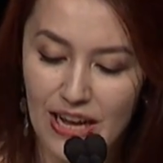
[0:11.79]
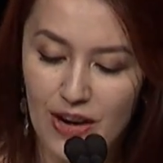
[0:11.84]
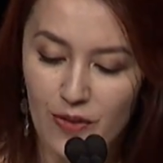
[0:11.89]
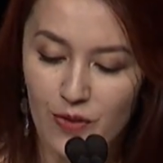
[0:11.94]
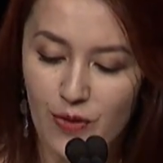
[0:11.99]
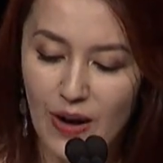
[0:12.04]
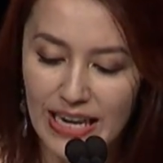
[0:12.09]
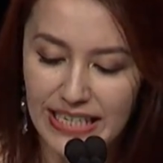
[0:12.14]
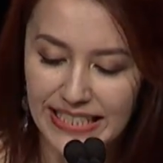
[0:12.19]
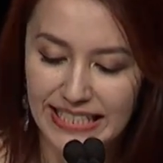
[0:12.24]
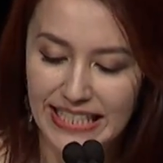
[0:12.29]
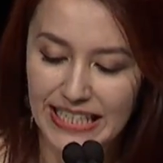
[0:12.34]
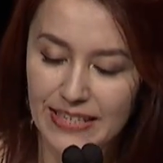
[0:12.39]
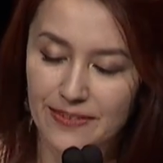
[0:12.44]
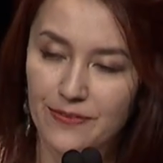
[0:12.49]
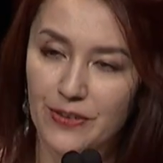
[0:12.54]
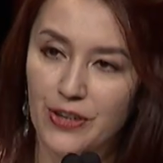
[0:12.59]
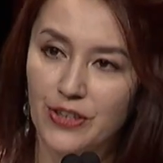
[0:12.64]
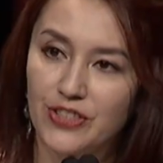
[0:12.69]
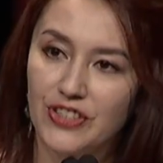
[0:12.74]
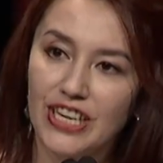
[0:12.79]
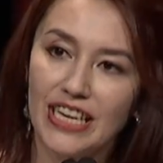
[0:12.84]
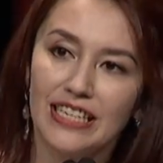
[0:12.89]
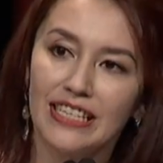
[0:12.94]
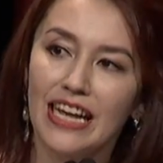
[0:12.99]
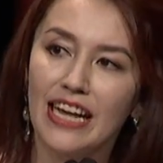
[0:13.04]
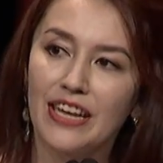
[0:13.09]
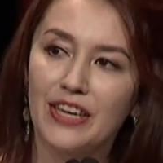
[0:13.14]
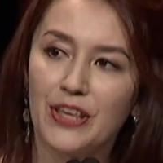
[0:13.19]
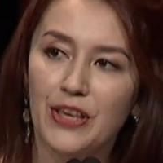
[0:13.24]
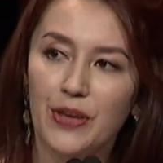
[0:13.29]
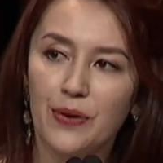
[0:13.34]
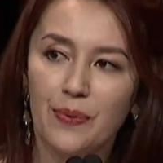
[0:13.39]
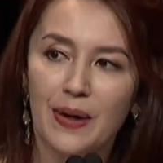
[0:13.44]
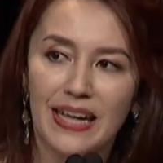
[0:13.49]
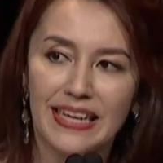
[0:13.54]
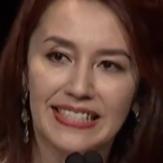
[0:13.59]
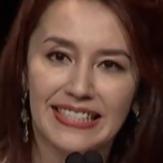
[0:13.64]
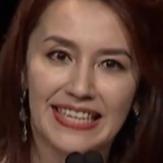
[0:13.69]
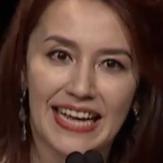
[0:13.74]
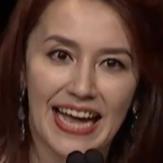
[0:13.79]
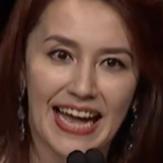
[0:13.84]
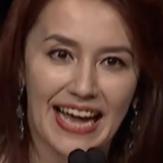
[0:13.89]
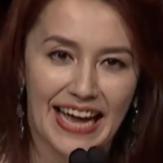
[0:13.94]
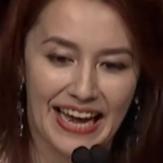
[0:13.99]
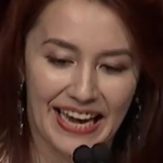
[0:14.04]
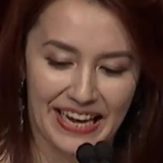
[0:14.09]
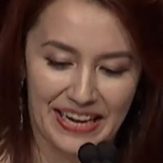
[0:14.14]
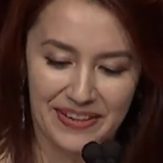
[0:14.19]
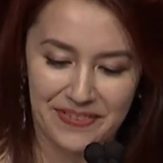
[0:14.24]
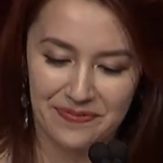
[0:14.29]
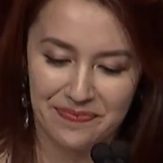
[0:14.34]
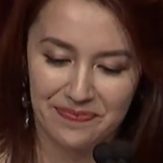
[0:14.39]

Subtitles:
Reston, Virginia, USA.